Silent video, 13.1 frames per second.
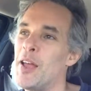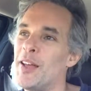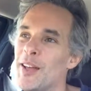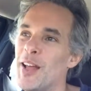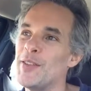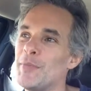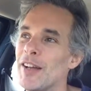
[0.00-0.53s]

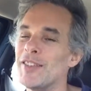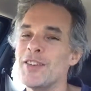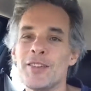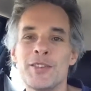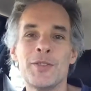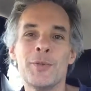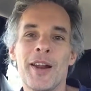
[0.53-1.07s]
as much
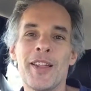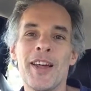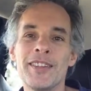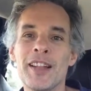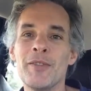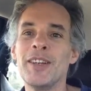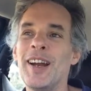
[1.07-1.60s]
as it's one of
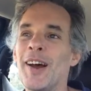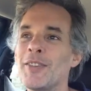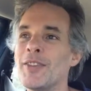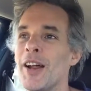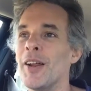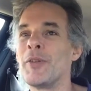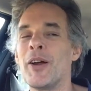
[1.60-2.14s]
those lovely lines
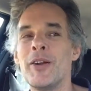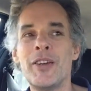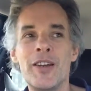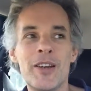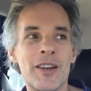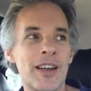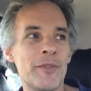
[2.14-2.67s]
that
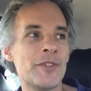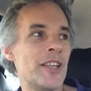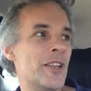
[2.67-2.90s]
I love to